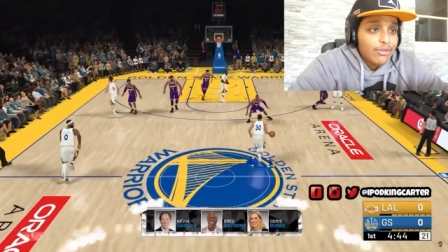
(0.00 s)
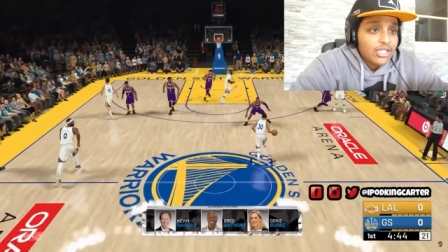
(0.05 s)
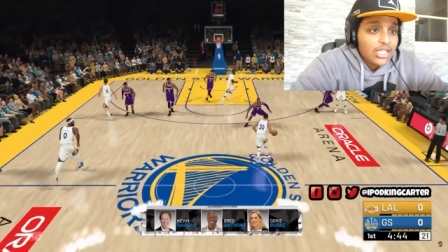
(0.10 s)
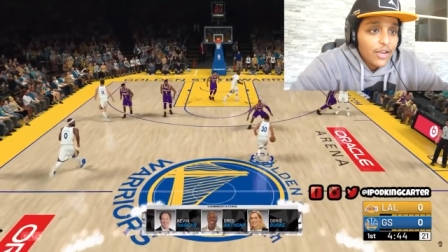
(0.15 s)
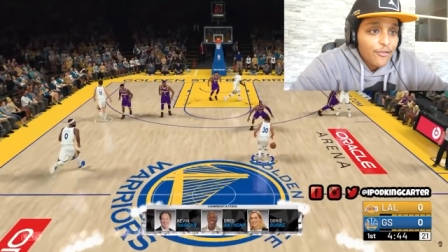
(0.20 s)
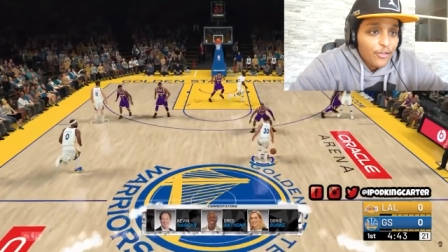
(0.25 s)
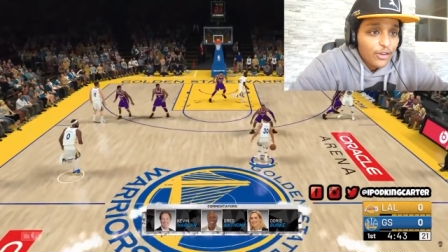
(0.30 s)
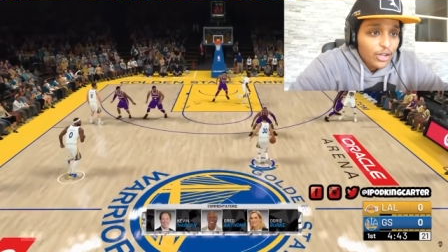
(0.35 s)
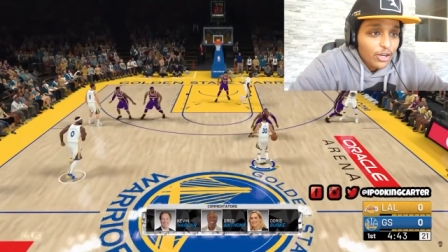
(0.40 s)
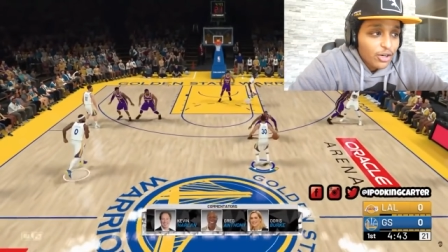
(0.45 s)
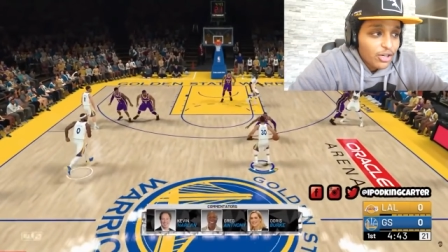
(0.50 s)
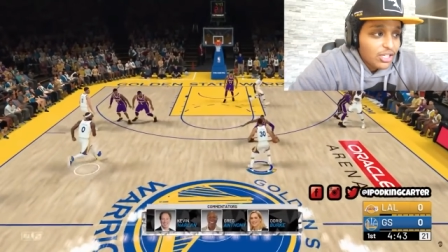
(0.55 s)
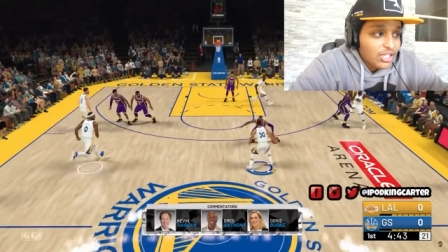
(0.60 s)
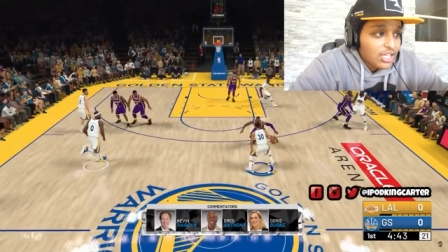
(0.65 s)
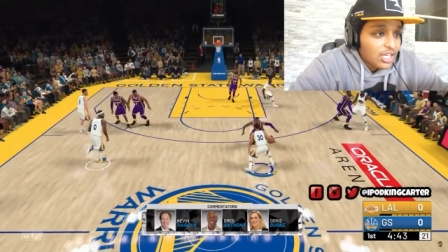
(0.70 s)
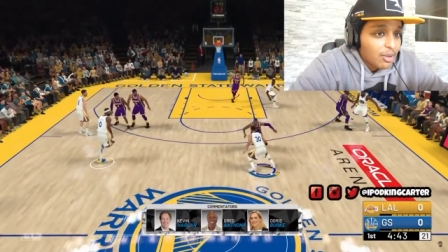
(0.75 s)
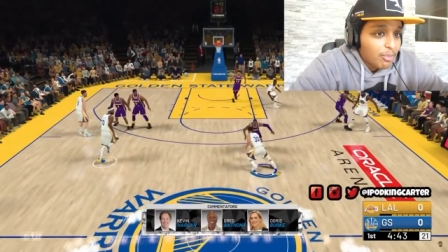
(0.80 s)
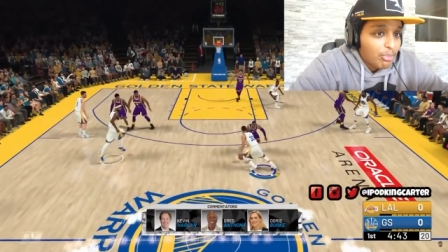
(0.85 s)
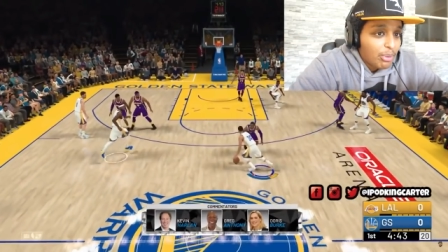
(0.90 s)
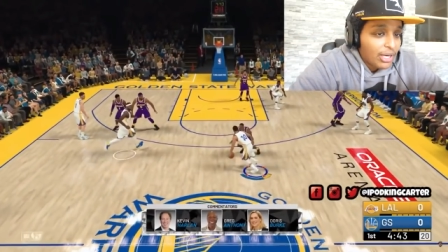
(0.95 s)
Stephen Curry is
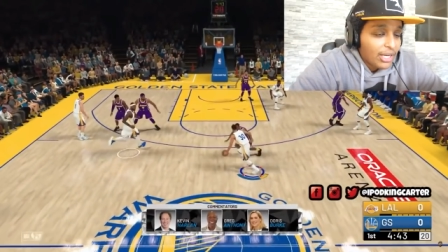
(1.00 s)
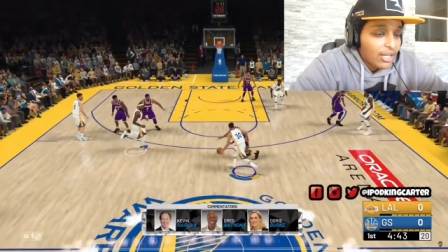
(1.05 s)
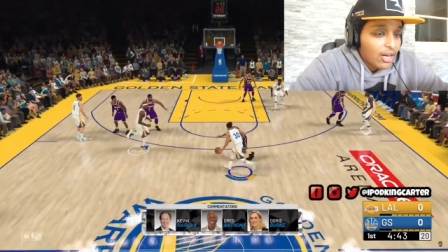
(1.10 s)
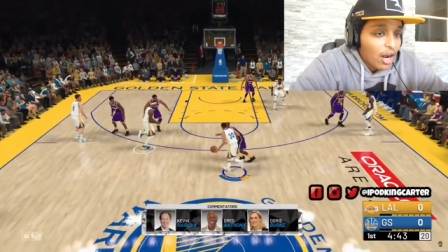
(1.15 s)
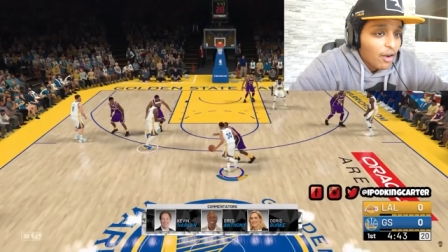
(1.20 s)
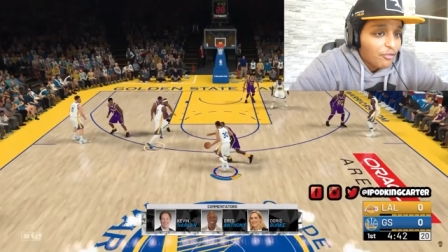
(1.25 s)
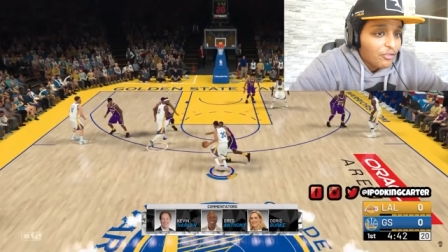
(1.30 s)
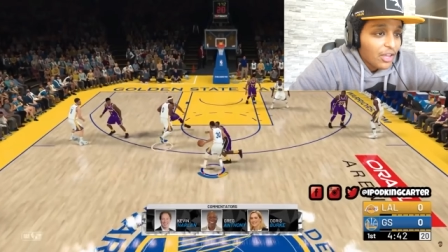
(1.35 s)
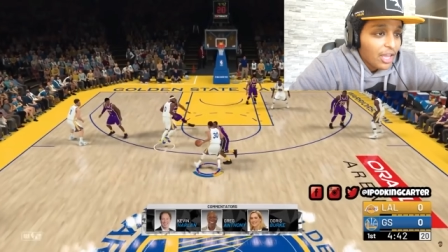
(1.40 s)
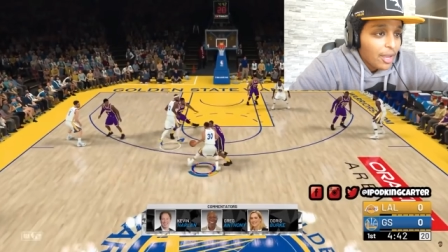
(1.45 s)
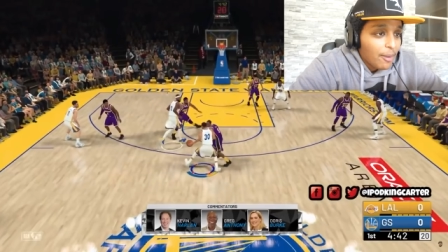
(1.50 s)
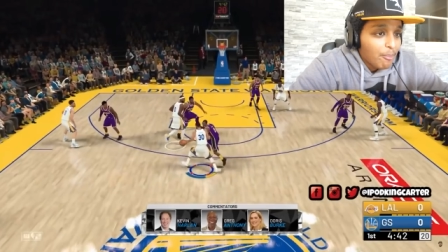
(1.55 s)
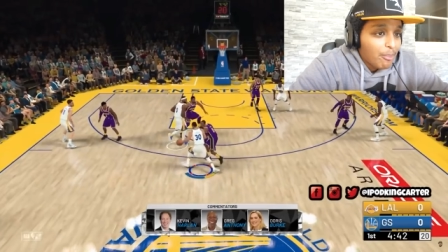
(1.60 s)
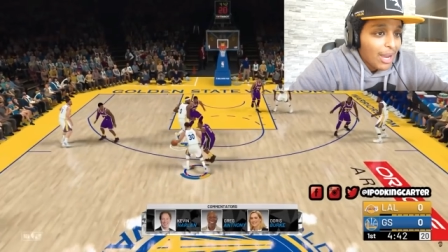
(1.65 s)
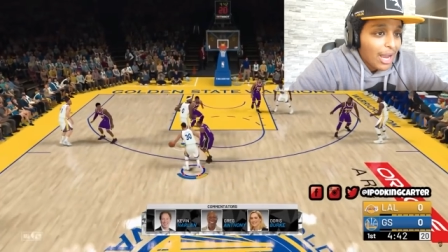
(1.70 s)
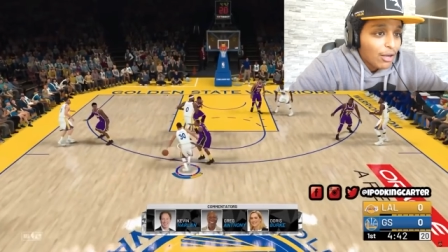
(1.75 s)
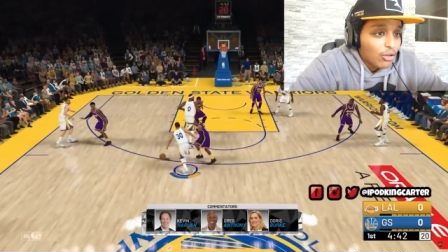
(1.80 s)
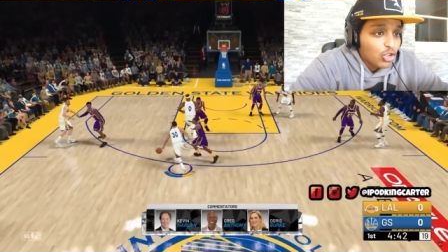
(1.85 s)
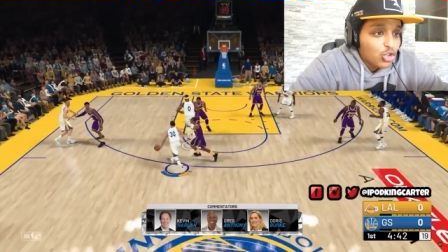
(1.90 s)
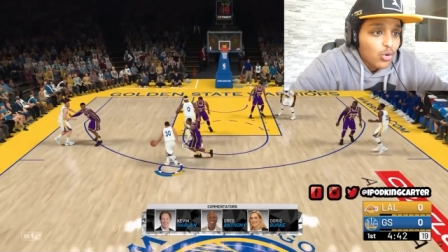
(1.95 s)
gonna bring it off the
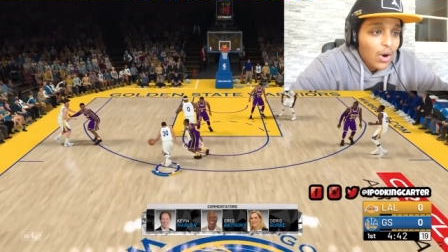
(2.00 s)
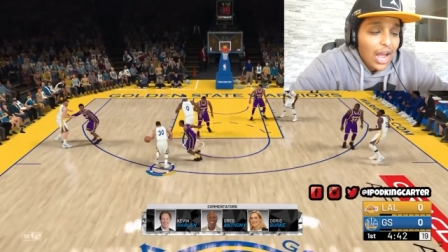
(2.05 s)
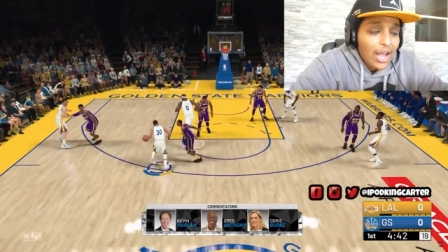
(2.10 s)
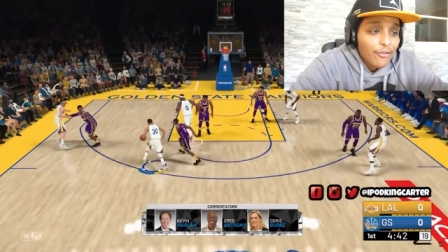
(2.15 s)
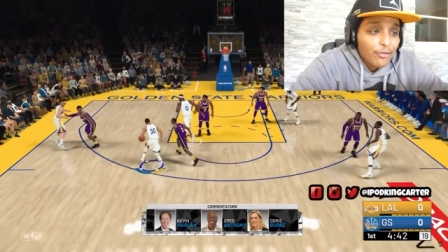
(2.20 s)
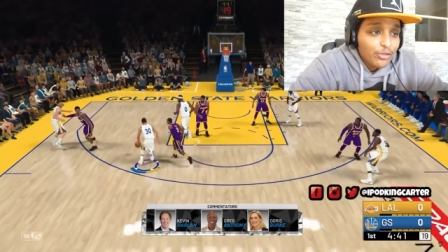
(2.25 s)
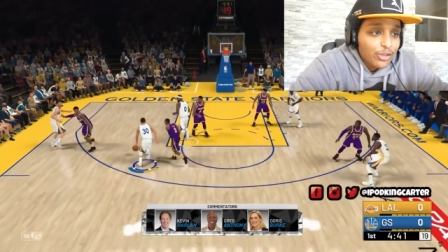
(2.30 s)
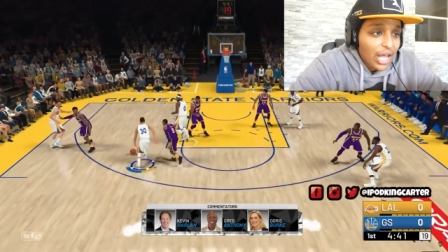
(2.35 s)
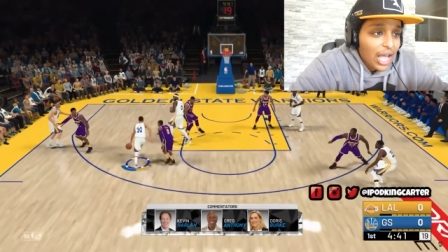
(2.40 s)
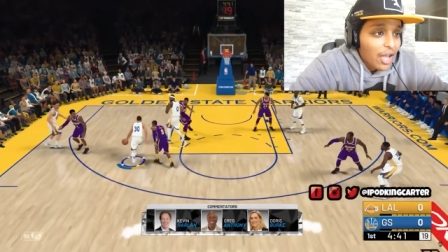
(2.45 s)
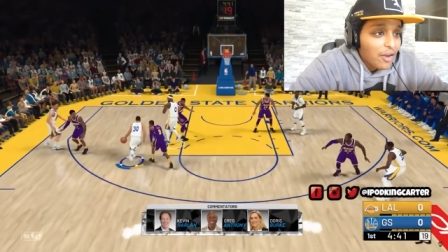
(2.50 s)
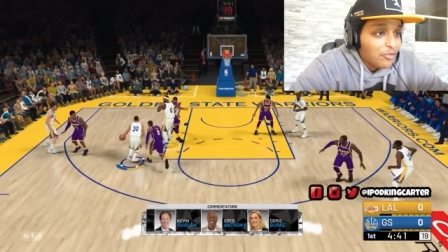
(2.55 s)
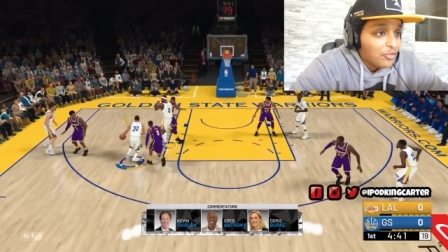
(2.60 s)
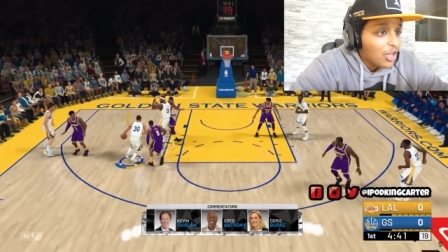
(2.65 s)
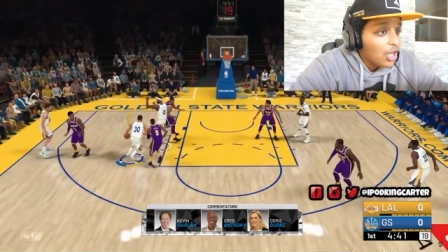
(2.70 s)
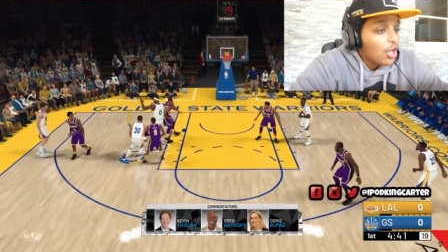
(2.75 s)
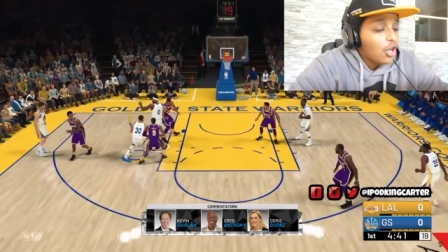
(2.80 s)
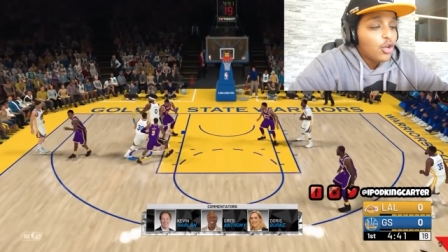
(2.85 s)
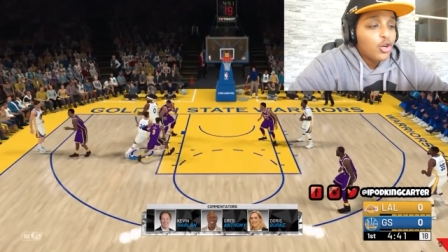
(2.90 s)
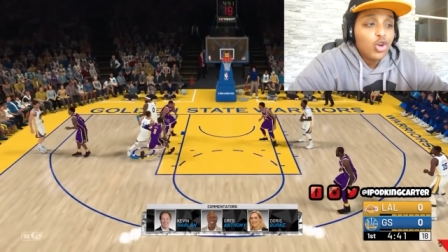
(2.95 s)
inbound, drive
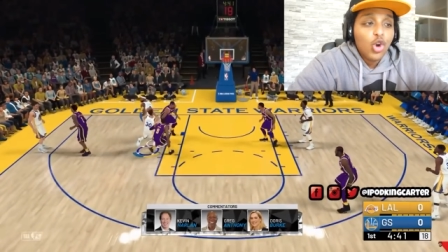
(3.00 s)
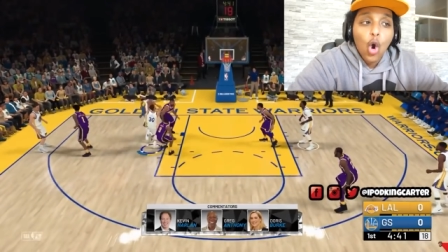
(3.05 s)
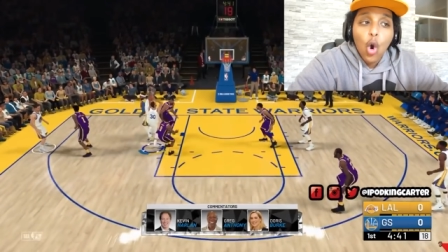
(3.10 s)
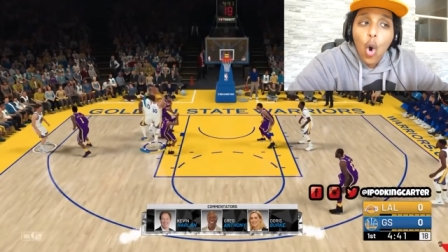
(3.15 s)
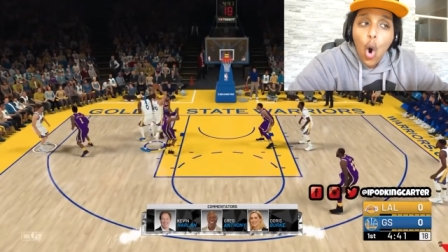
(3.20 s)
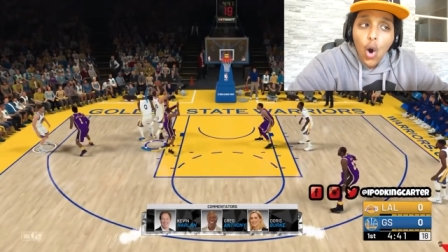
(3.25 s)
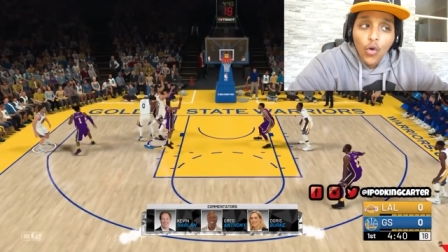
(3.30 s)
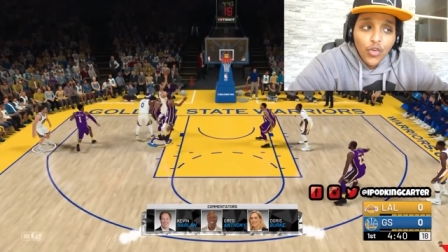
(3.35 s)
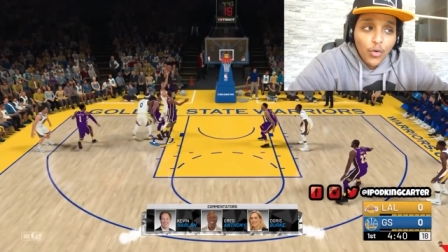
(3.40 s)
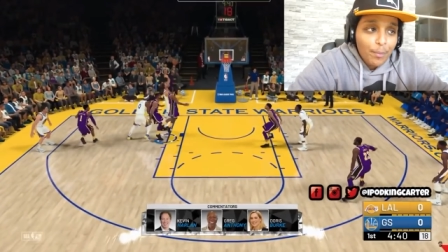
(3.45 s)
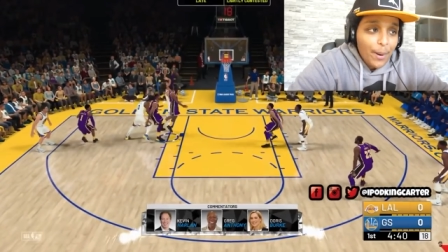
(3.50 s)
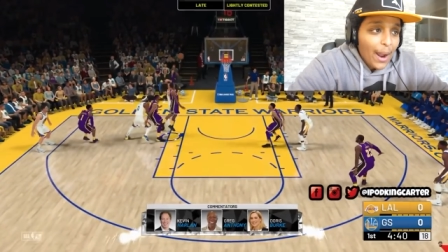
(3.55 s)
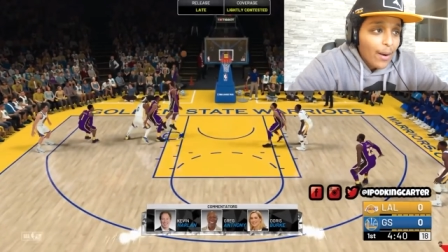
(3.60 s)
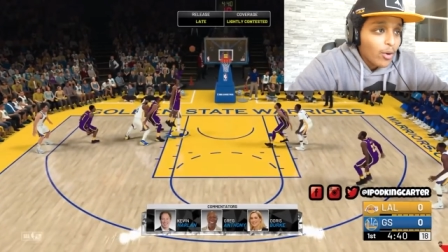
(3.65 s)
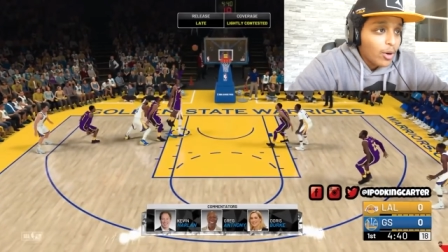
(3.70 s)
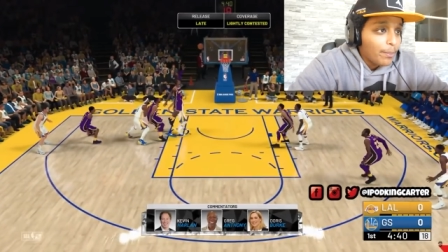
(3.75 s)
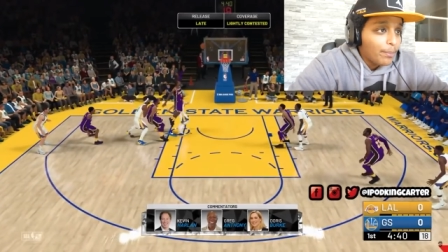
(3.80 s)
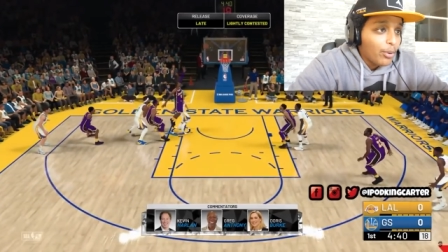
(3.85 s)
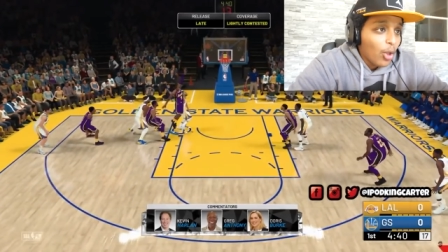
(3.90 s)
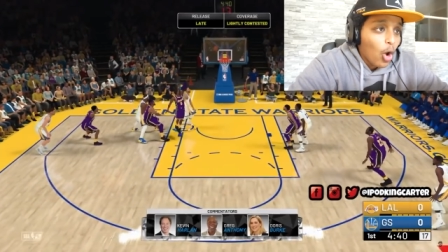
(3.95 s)
left, no
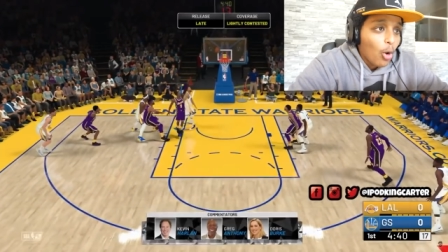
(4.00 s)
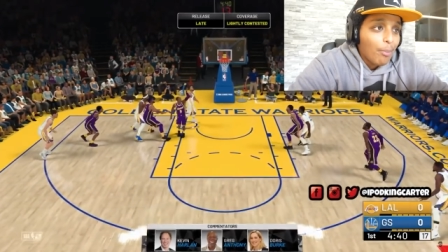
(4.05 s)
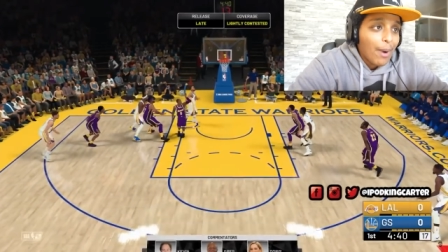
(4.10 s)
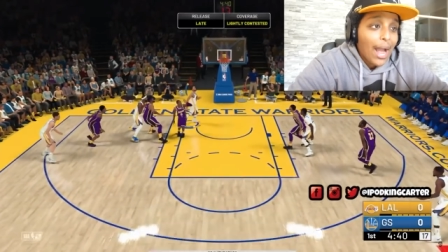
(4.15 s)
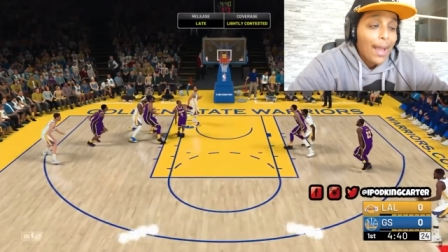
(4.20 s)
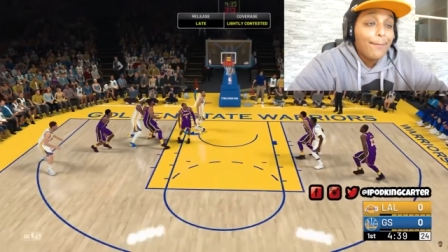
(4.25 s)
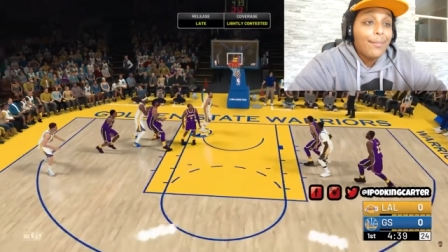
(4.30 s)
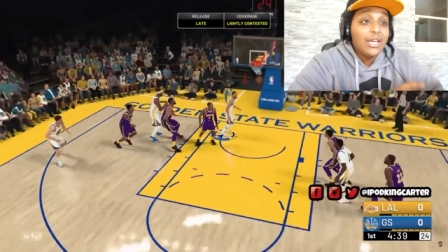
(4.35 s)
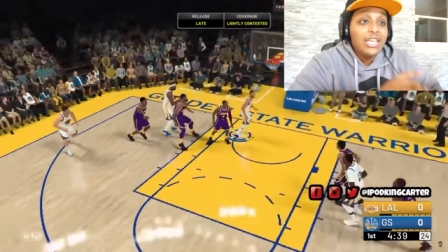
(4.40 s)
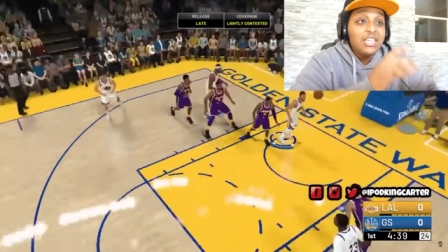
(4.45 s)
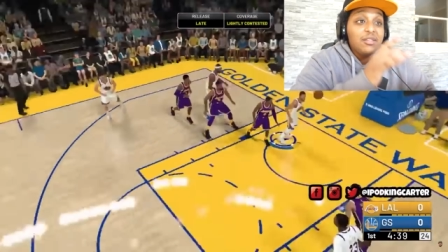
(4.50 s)
overpowered blow-by, but